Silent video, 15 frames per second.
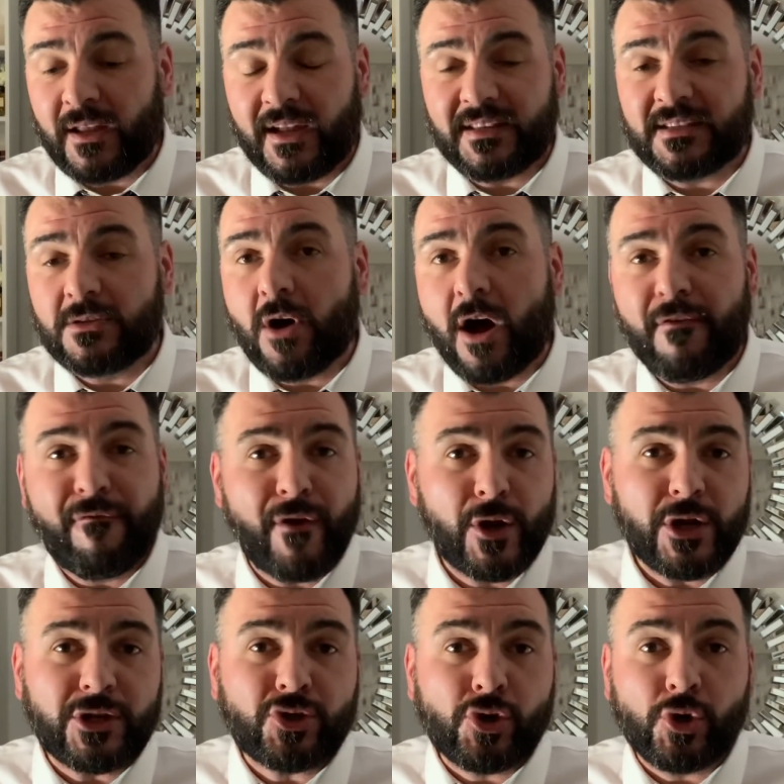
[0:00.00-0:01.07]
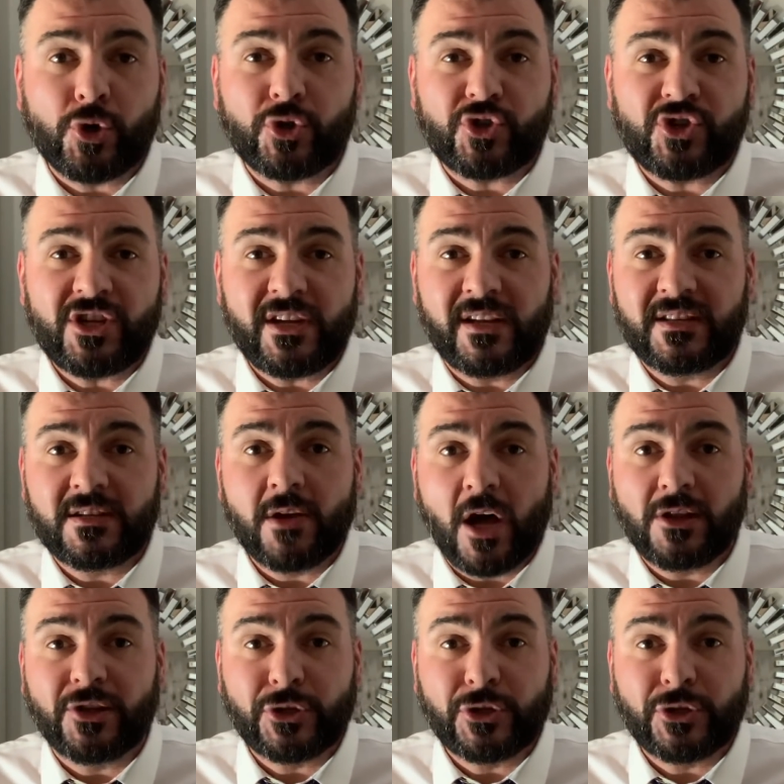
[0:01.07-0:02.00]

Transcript: It's not very churchy, it's not